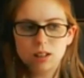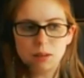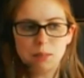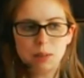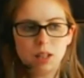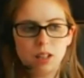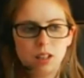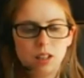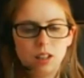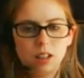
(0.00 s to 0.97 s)
to
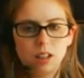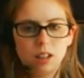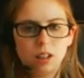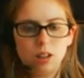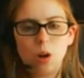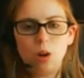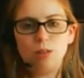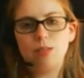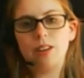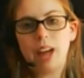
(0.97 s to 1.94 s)
be
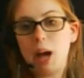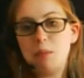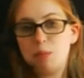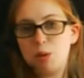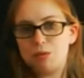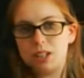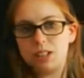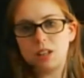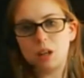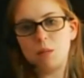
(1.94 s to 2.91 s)
known for that movie
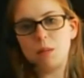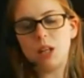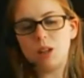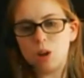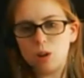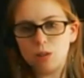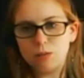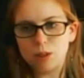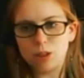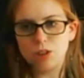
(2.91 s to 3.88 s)
instead of being
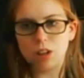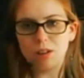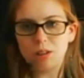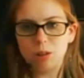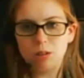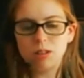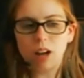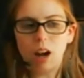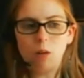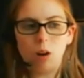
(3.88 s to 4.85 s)
known for just Luke
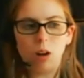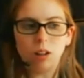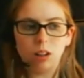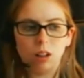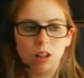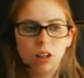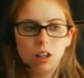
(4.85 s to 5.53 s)
Skywalker.